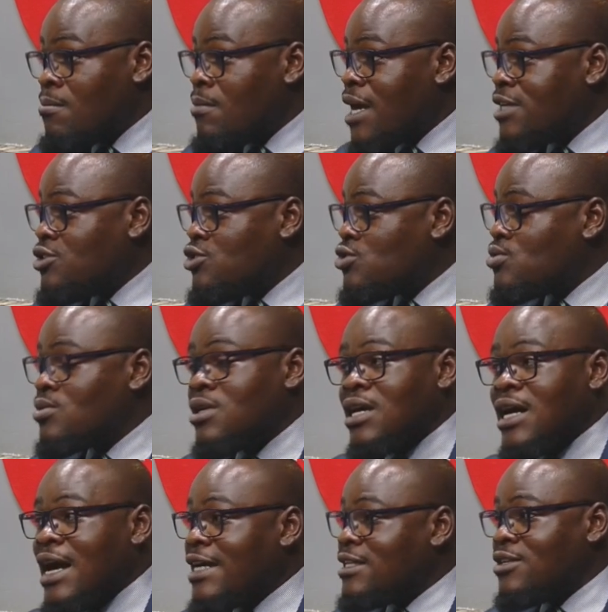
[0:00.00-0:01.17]
Mind you,
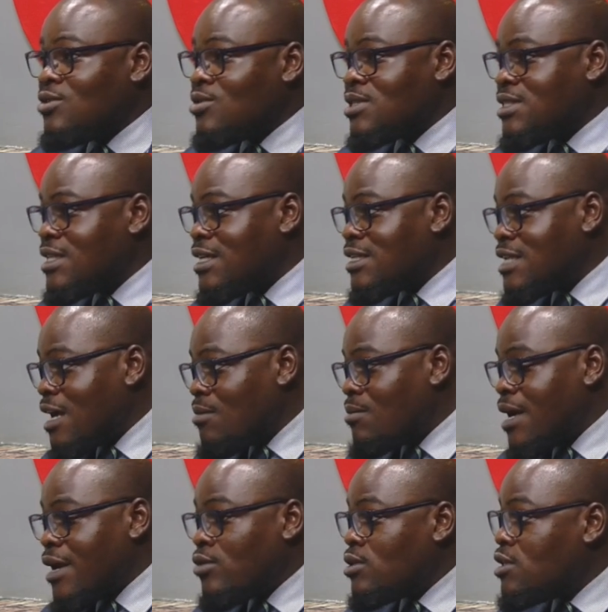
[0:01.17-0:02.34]
I did not see a dam.
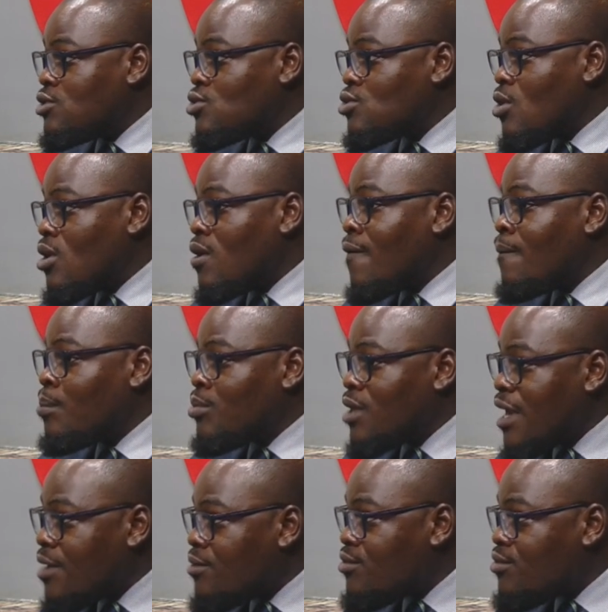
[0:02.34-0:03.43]
I only saw a